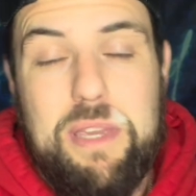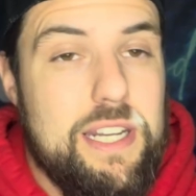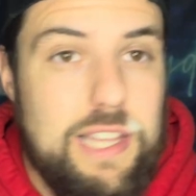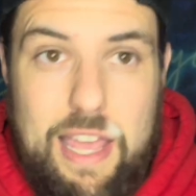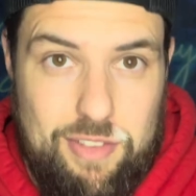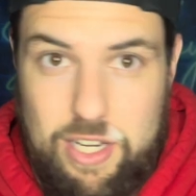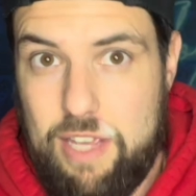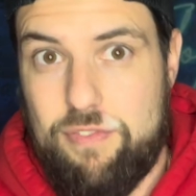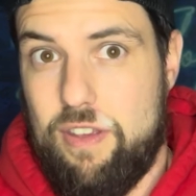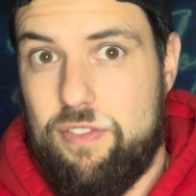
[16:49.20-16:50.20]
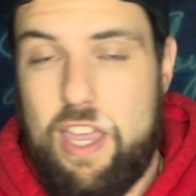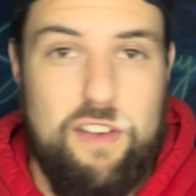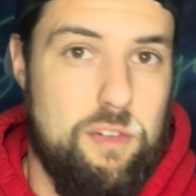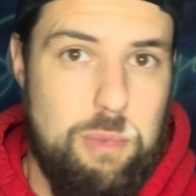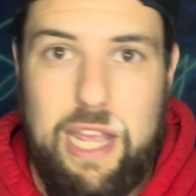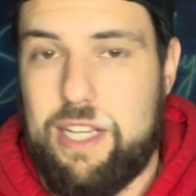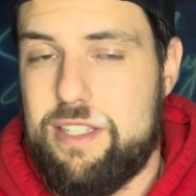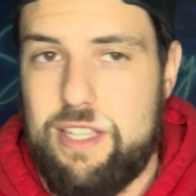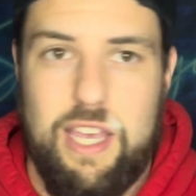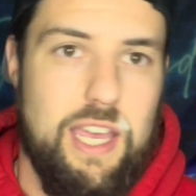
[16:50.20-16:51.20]
at 11. If Calvin
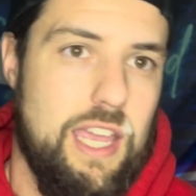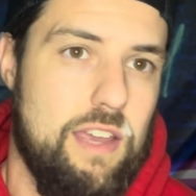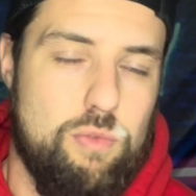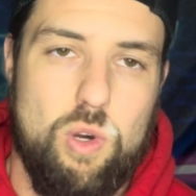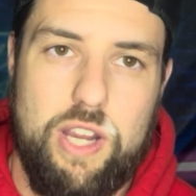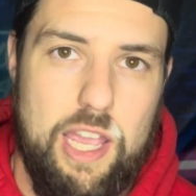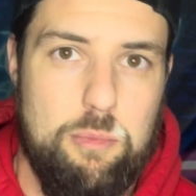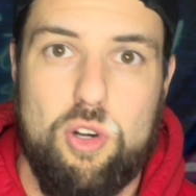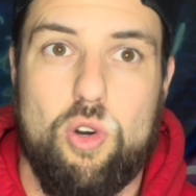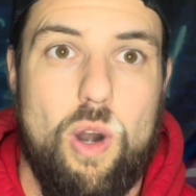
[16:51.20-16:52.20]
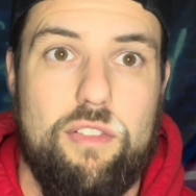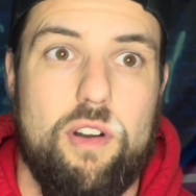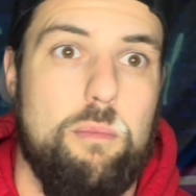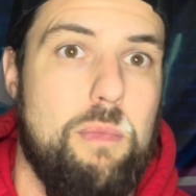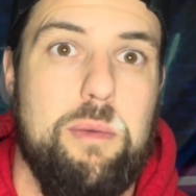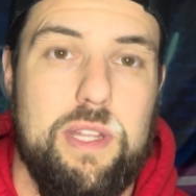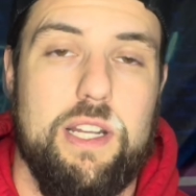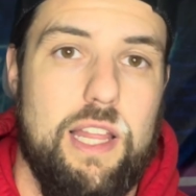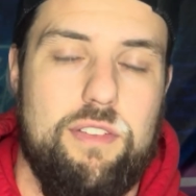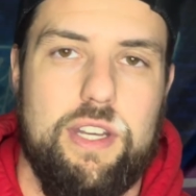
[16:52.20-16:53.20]
Banks, if Will Campbell, whoever, maybe at
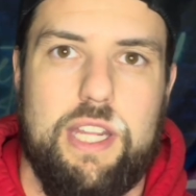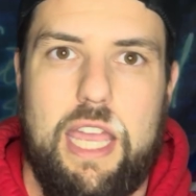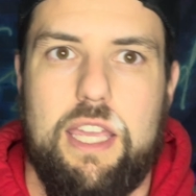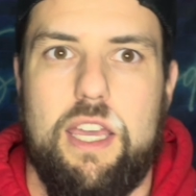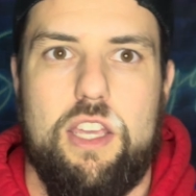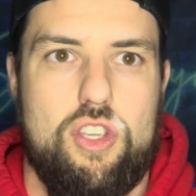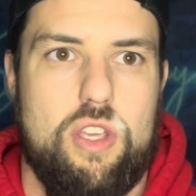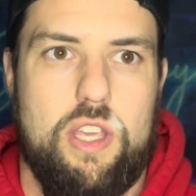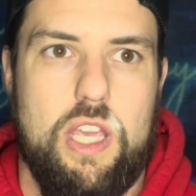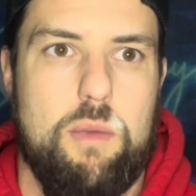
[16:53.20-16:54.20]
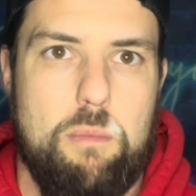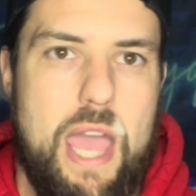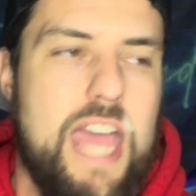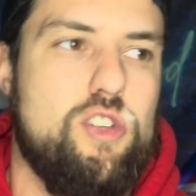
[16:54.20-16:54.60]
11, okay? Edge